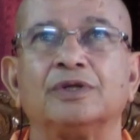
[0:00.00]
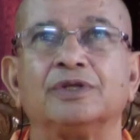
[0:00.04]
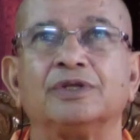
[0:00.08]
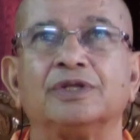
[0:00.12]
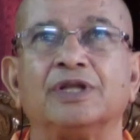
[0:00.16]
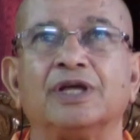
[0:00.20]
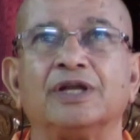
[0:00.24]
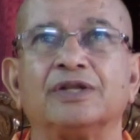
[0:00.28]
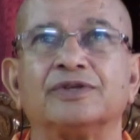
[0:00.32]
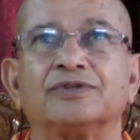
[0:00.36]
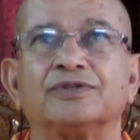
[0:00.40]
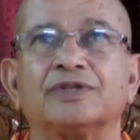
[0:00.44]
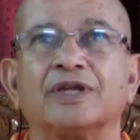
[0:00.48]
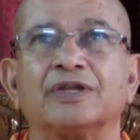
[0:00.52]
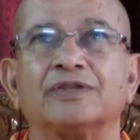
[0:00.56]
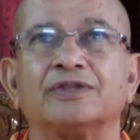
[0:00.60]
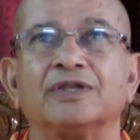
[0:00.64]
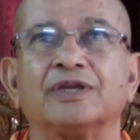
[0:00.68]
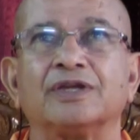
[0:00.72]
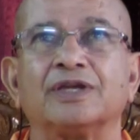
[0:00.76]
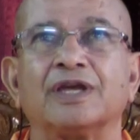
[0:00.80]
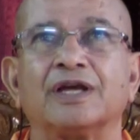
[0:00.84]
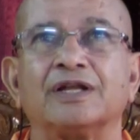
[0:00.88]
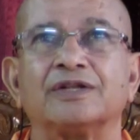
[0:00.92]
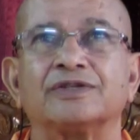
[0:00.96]
there is
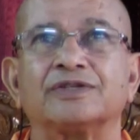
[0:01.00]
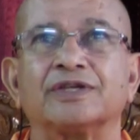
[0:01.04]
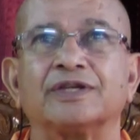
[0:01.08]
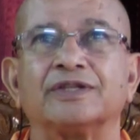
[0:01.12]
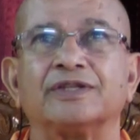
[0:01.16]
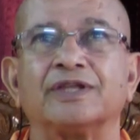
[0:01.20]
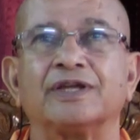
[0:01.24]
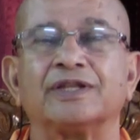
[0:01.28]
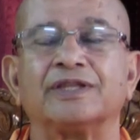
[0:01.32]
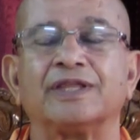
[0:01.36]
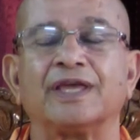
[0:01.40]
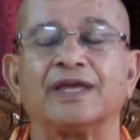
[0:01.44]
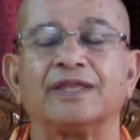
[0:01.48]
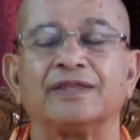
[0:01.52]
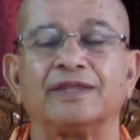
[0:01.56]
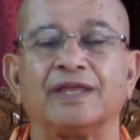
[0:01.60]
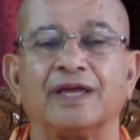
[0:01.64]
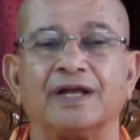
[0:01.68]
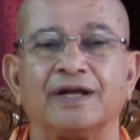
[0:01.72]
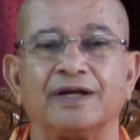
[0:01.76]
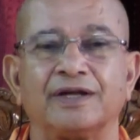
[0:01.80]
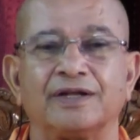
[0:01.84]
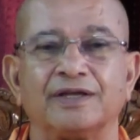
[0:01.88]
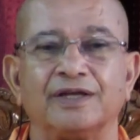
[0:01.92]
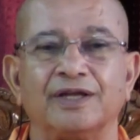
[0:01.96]
nothing else other than
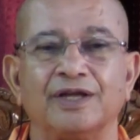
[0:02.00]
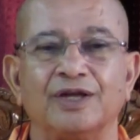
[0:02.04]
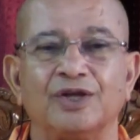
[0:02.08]
that.